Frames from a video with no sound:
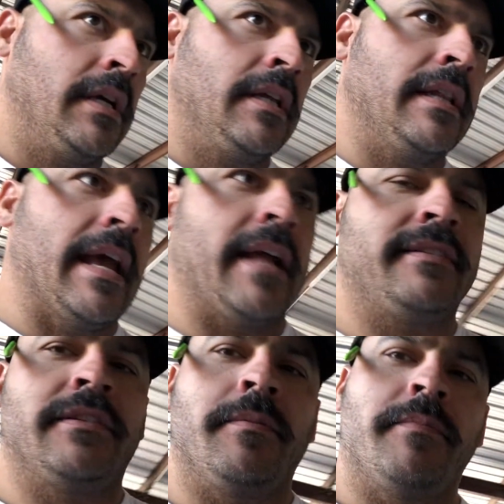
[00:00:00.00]
They had
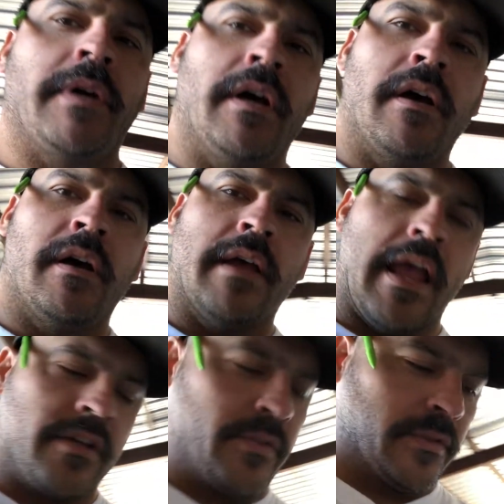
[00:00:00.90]
some
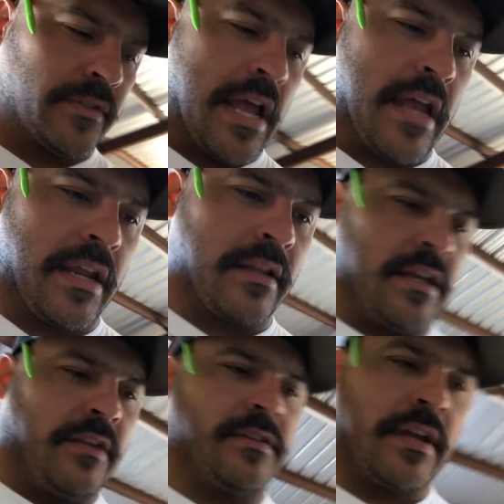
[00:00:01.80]
actual siding that you
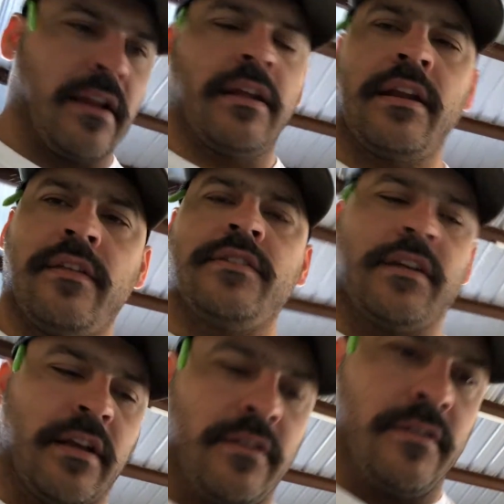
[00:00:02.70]
see on a lot of the
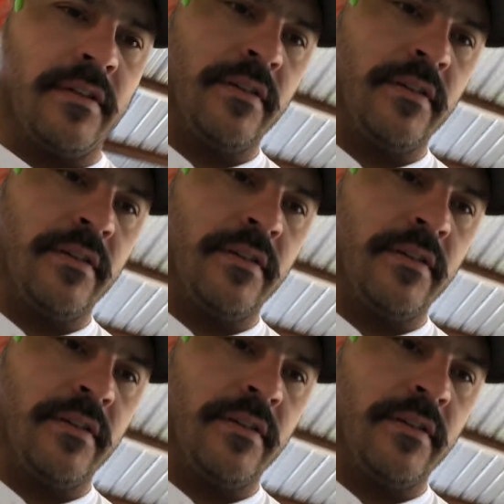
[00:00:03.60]
sheds